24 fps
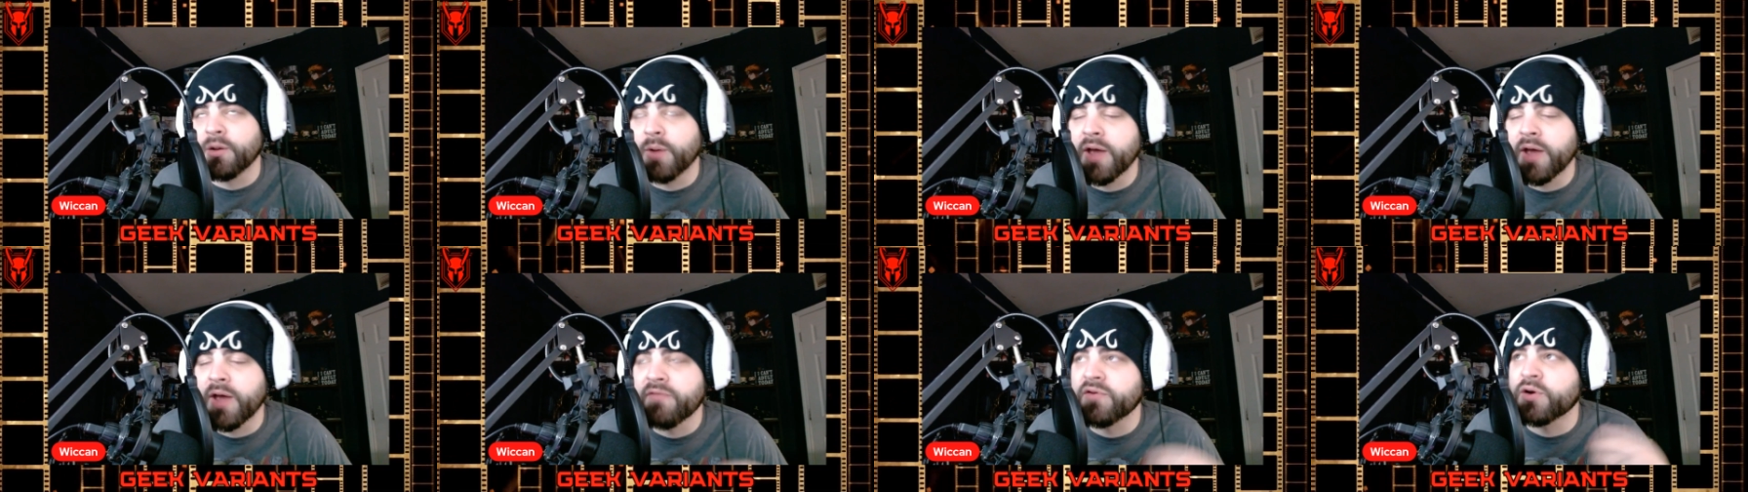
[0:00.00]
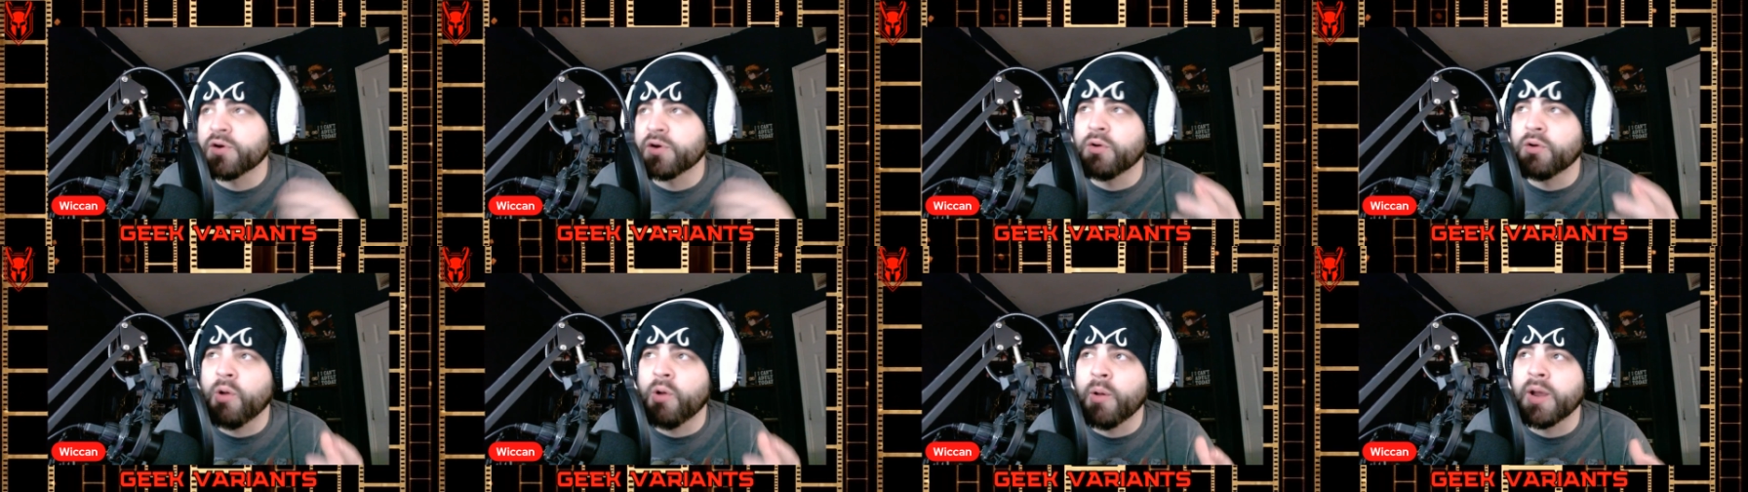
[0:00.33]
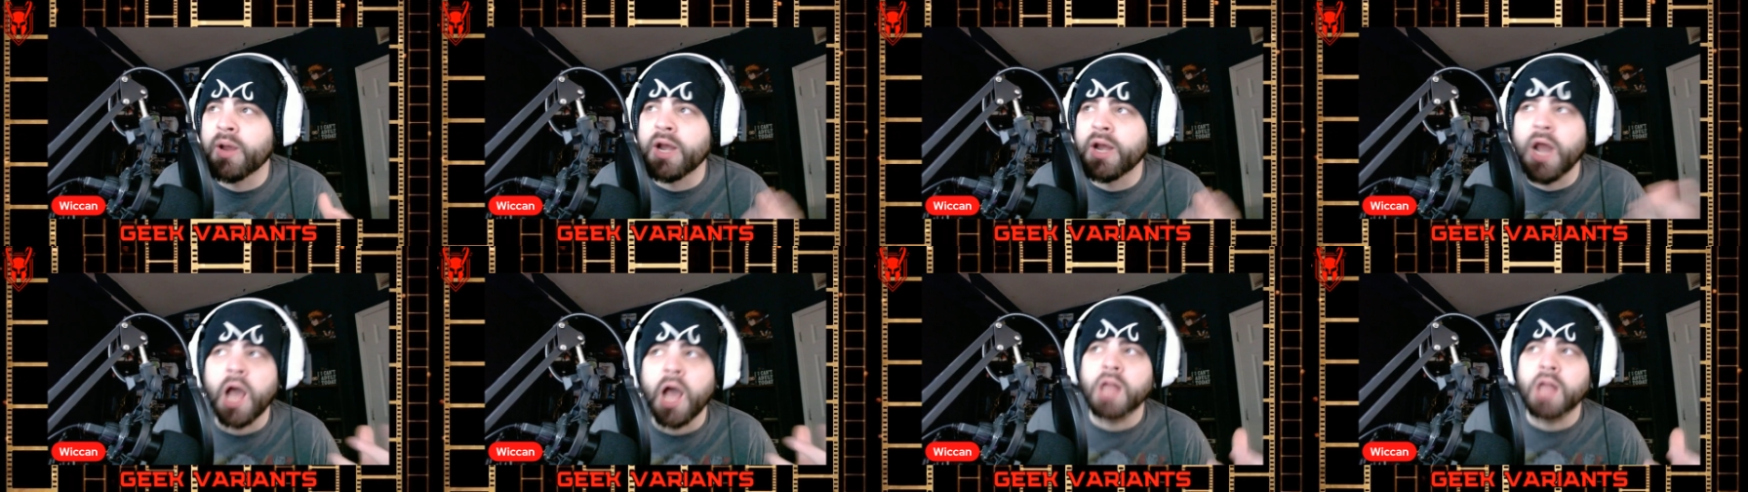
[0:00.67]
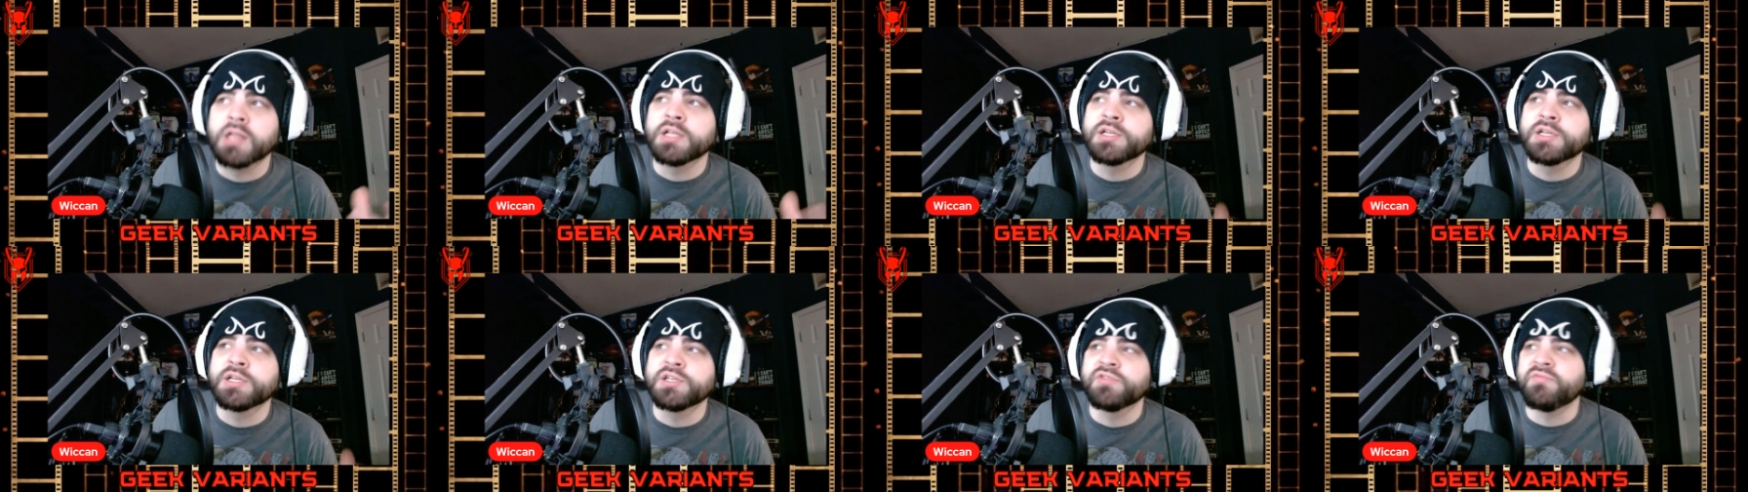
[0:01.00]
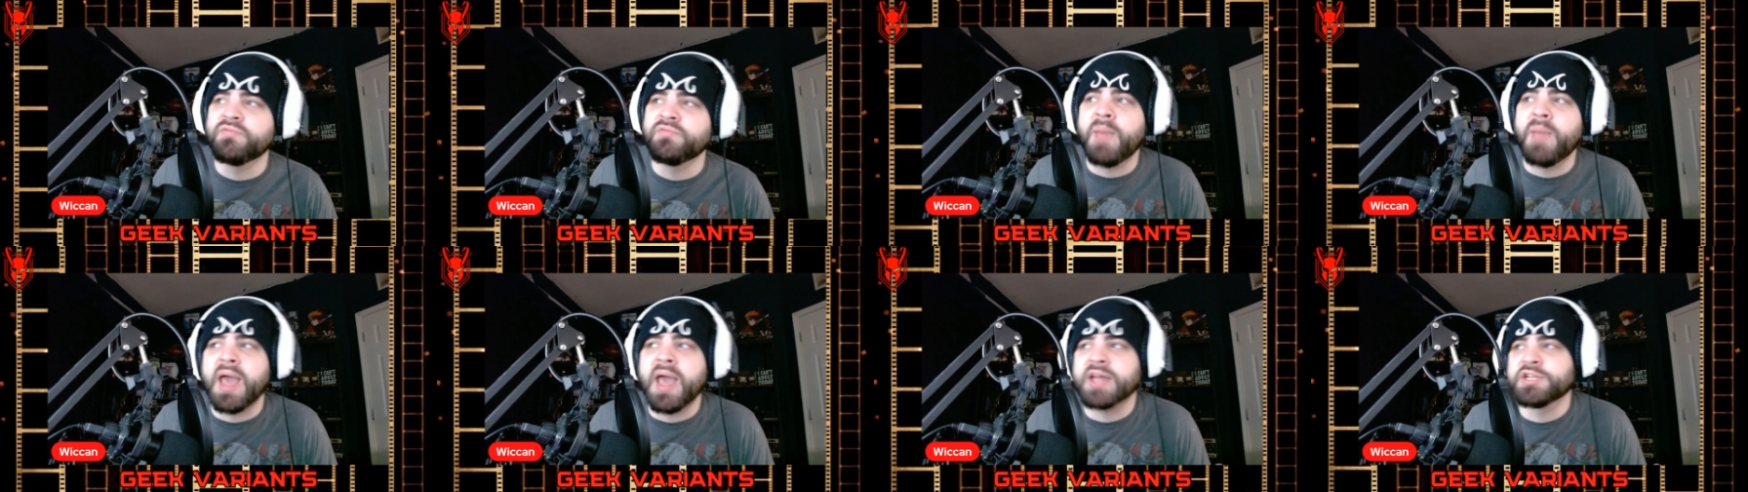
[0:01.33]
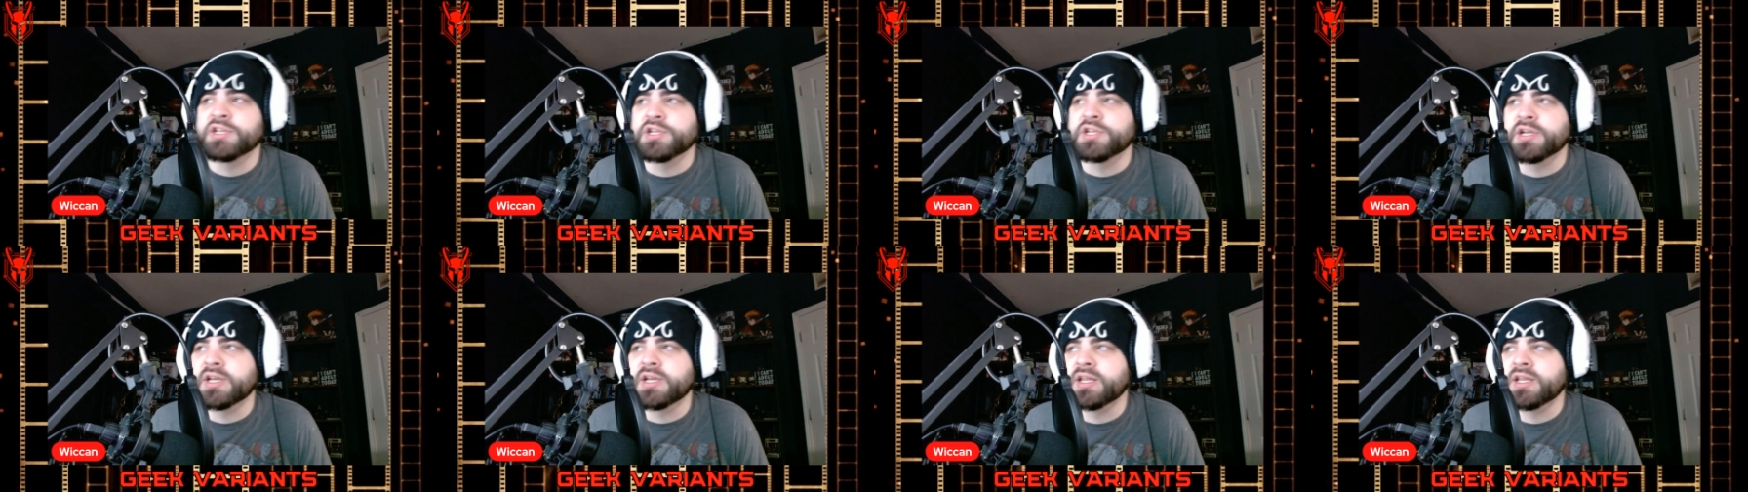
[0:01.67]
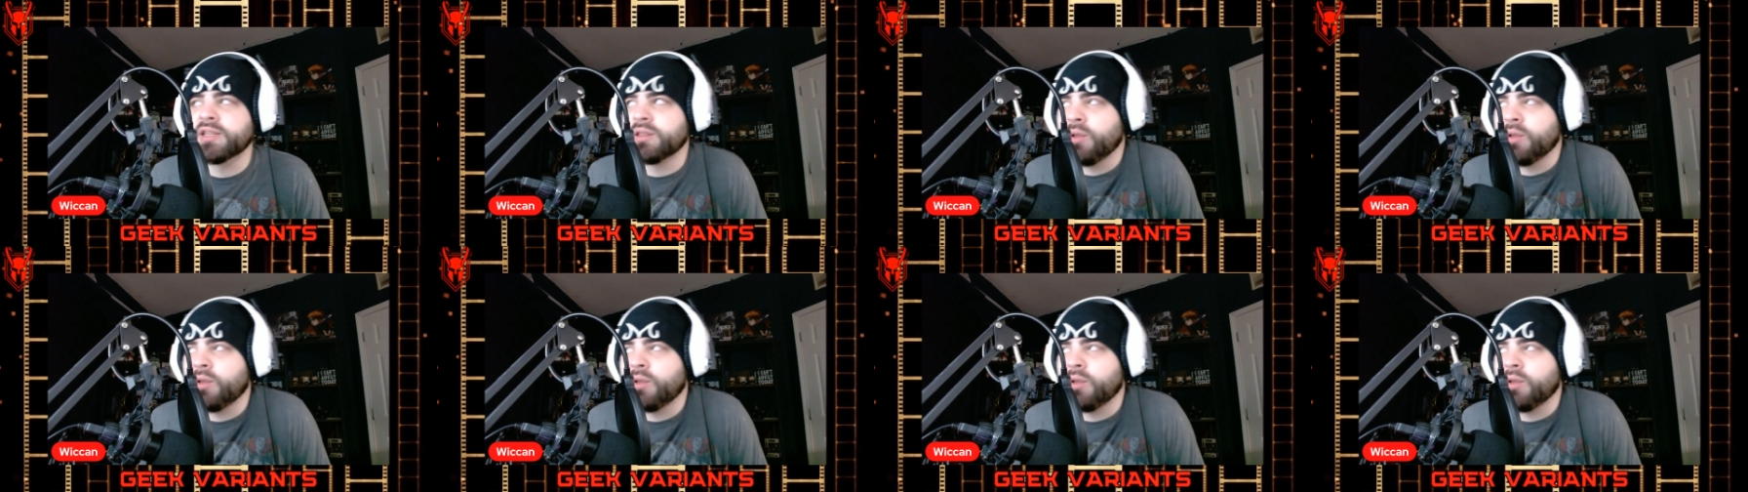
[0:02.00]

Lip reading: ever growing knowledge of magic and